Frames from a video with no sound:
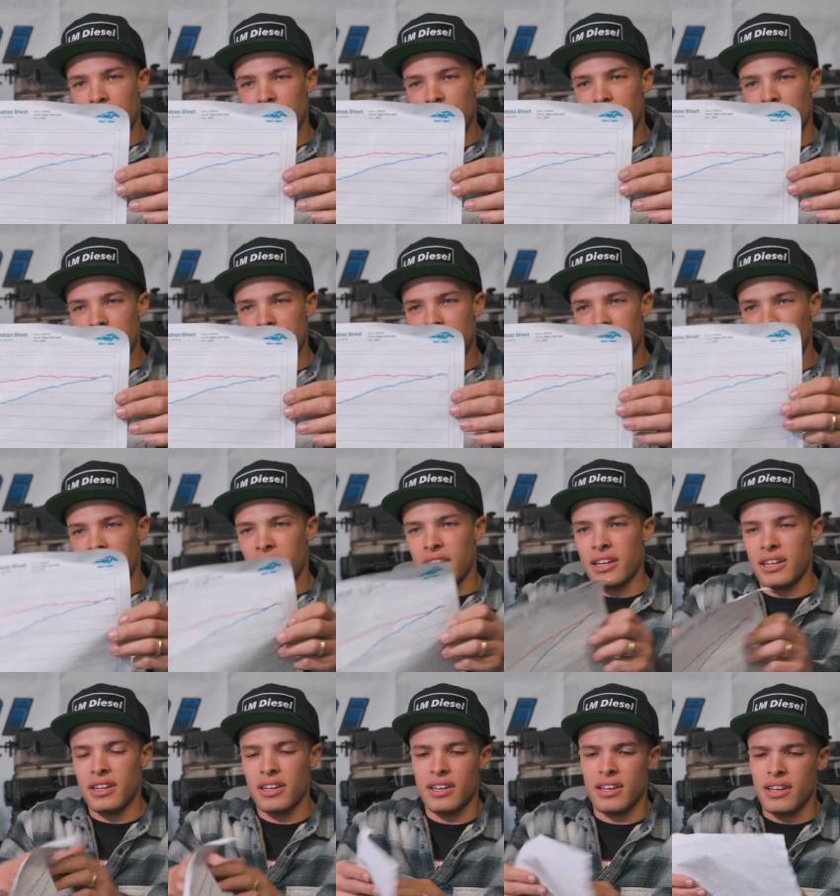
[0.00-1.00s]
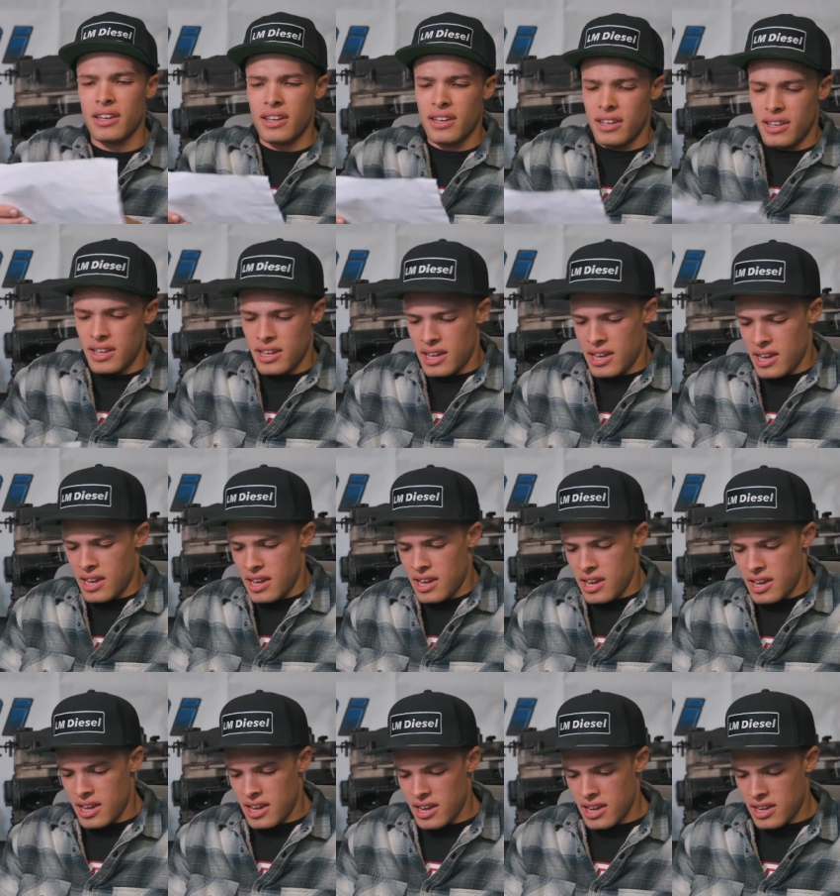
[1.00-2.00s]
for a second.
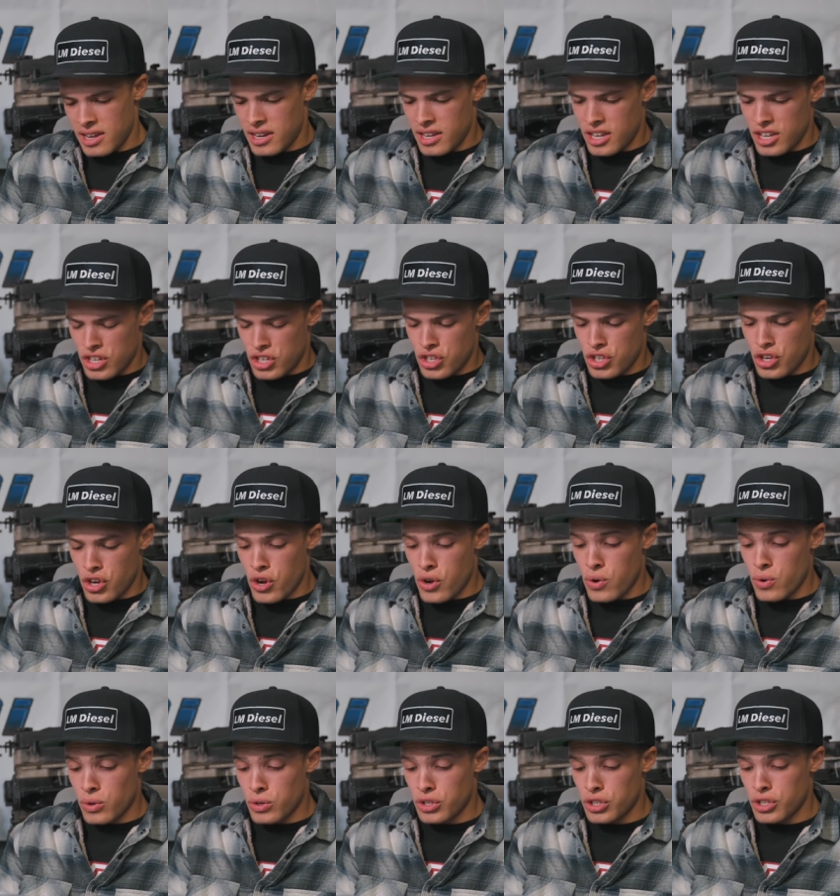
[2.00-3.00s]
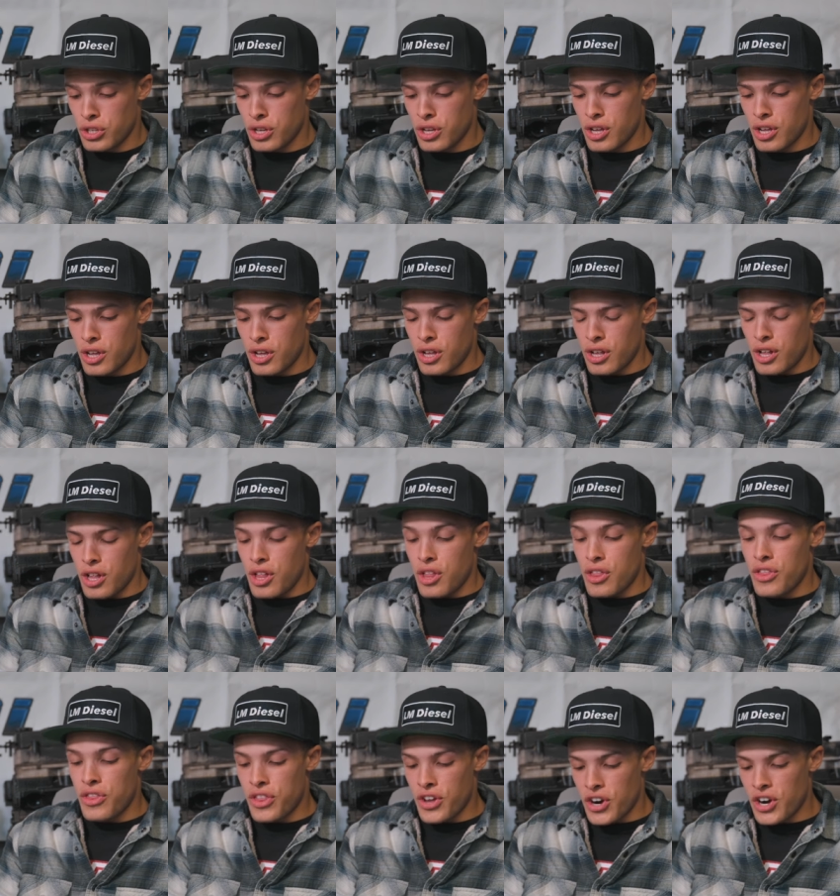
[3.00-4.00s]
And it shows
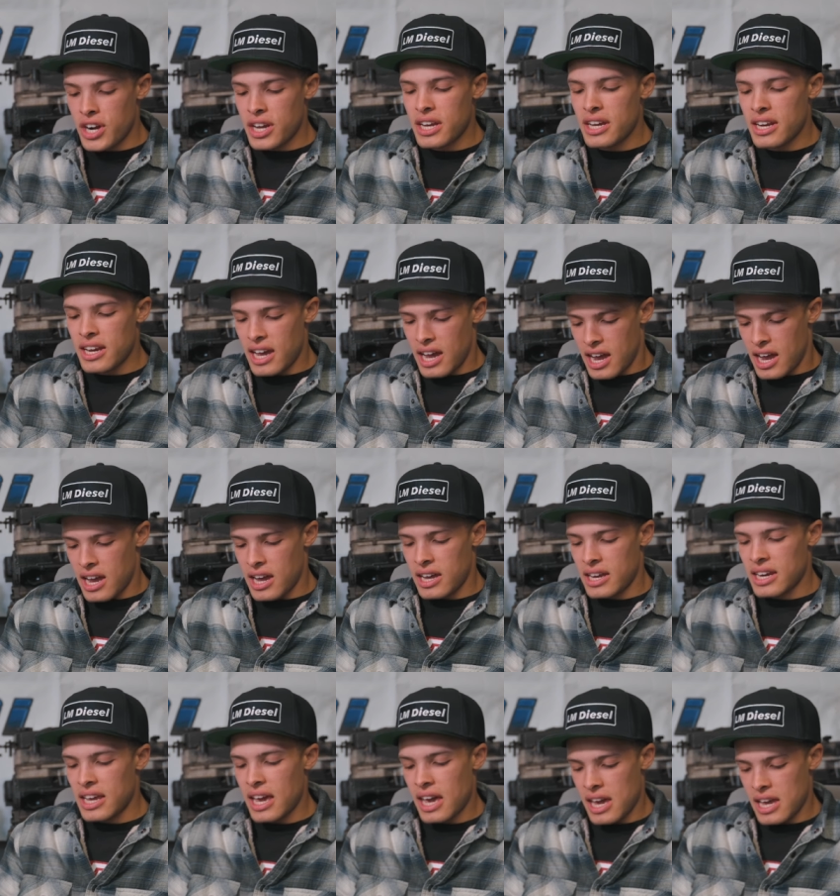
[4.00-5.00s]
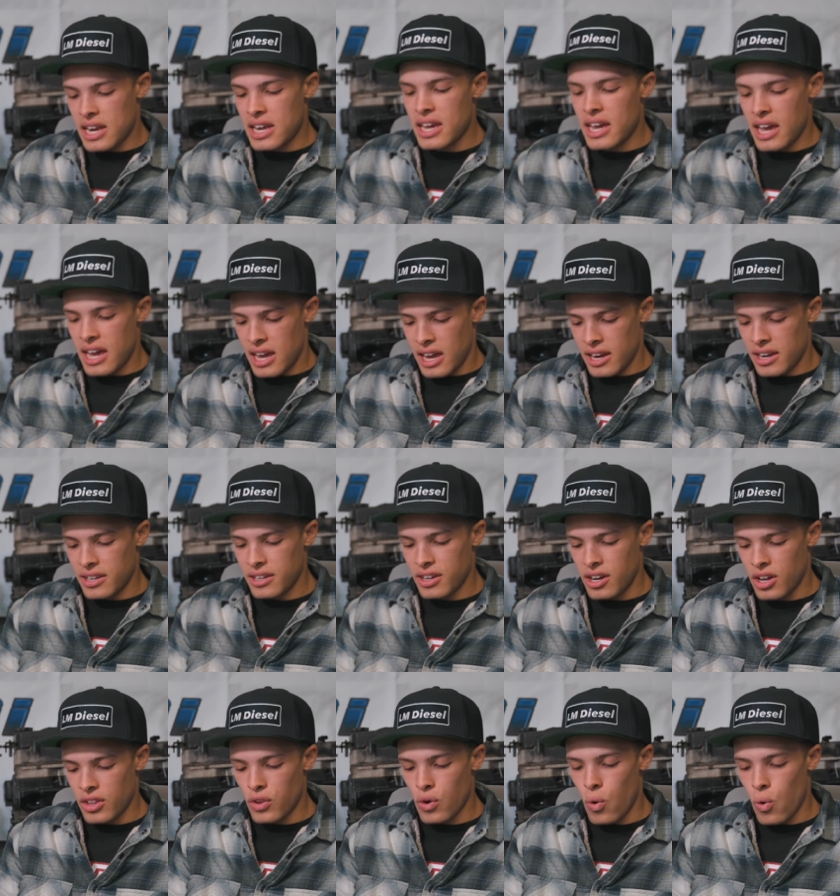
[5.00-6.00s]
3988
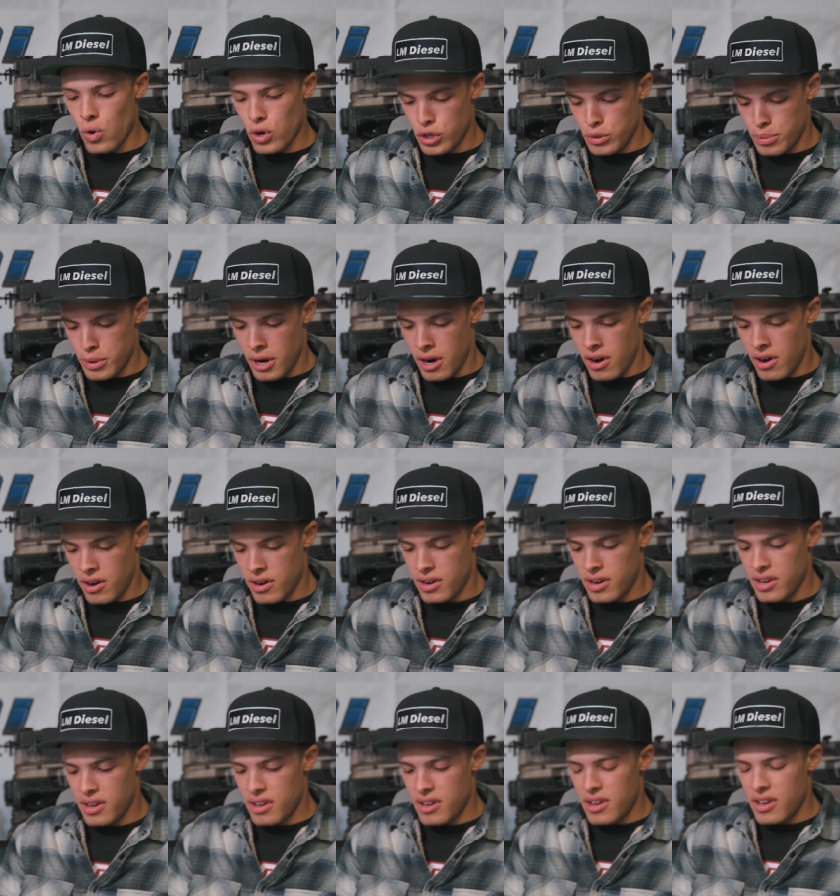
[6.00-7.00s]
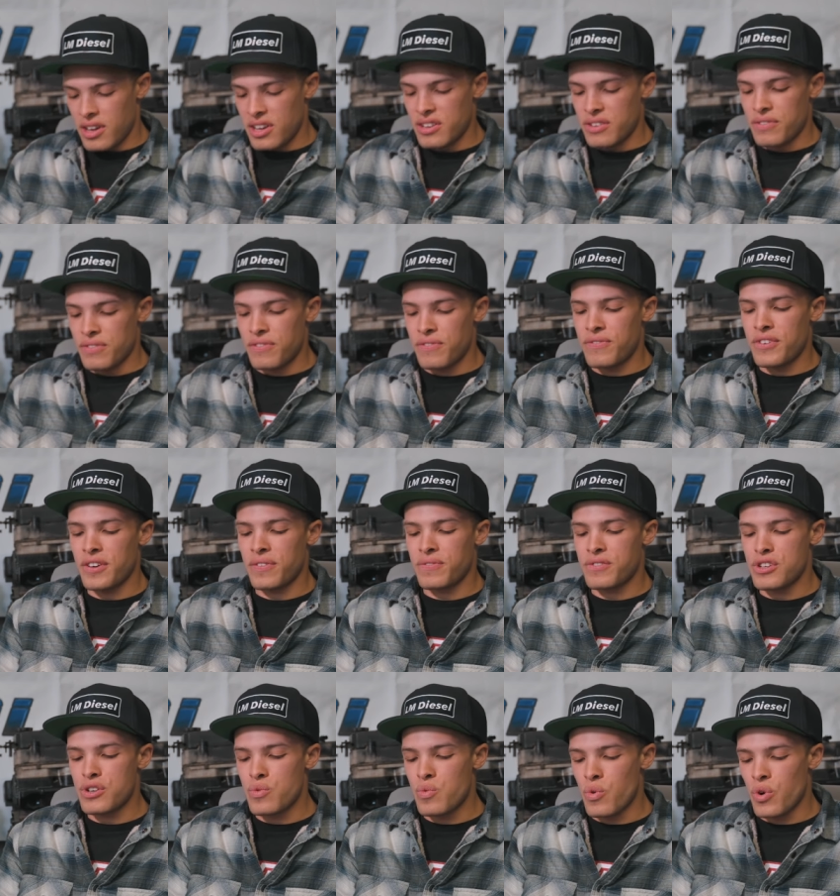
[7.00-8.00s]
on the horsepower and
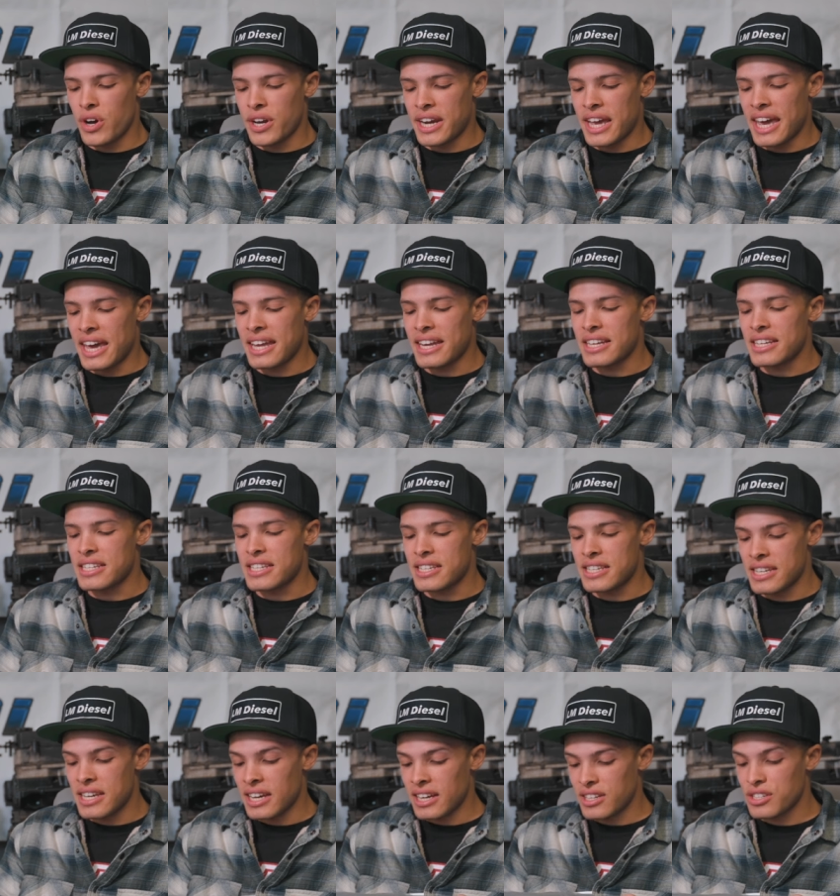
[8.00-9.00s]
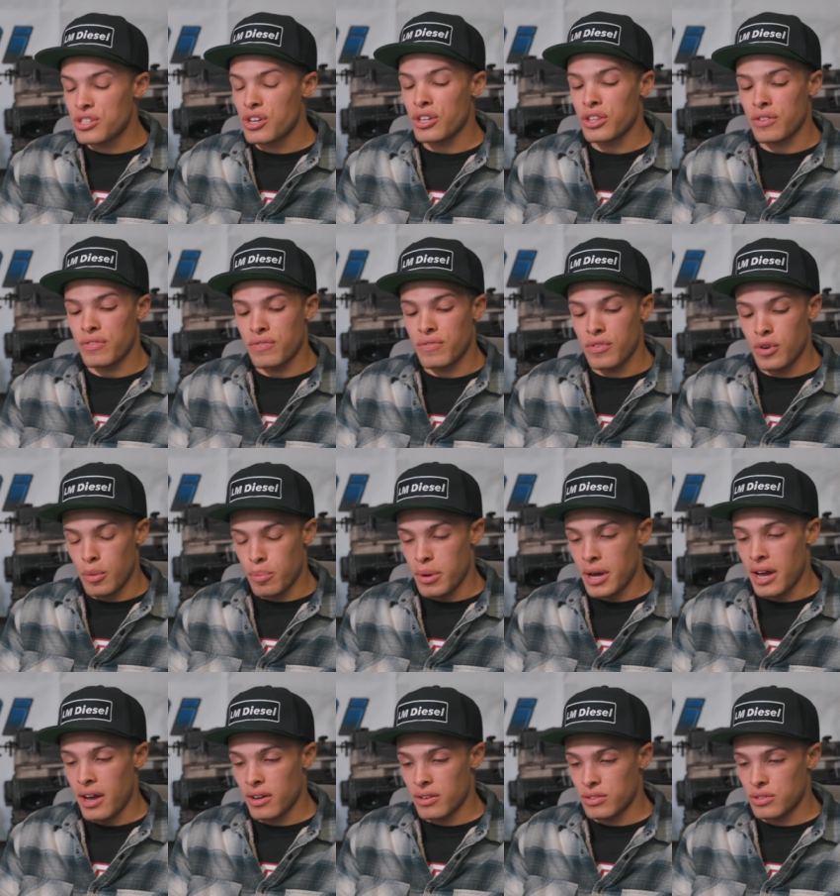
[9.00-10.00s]
5186 on the foot
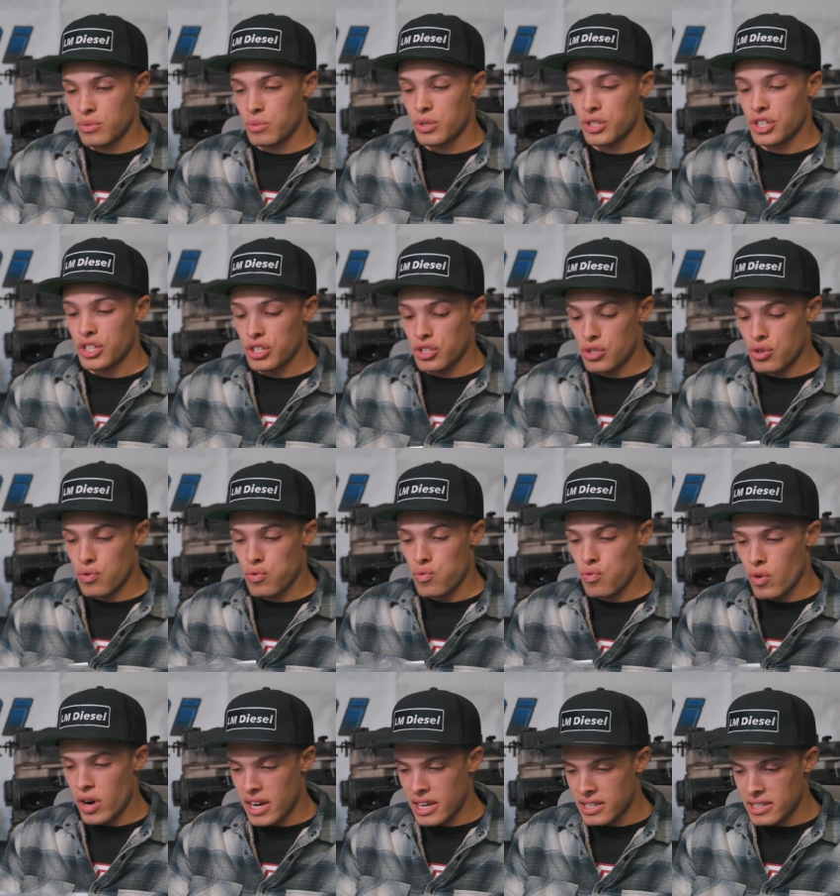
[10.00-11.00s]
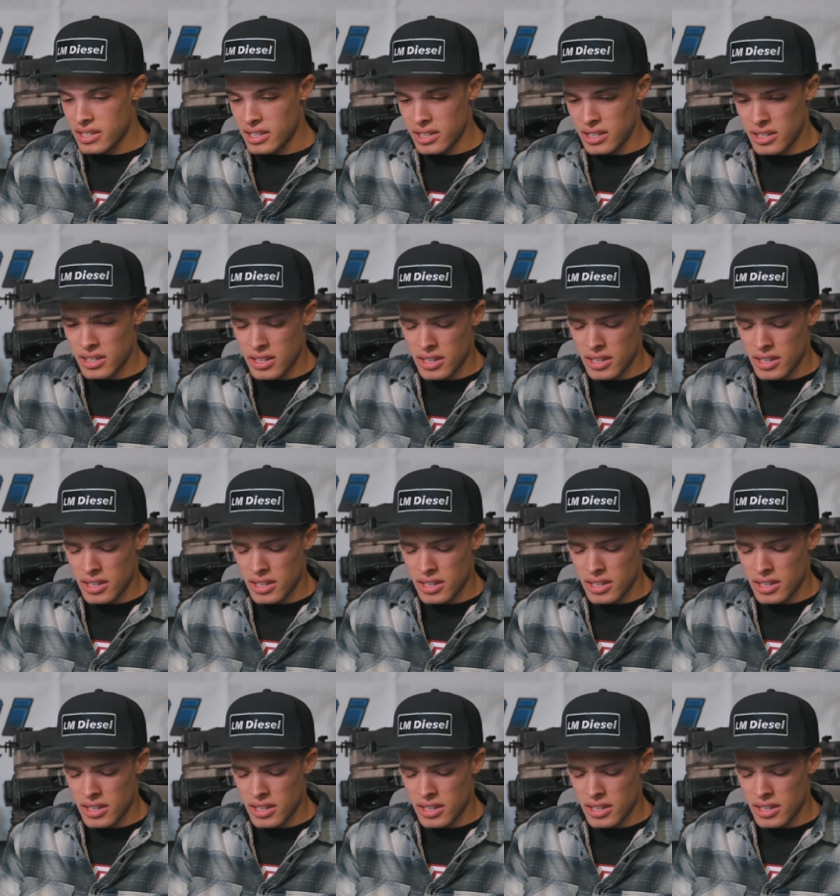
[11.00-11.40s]
pounds, which is crazy.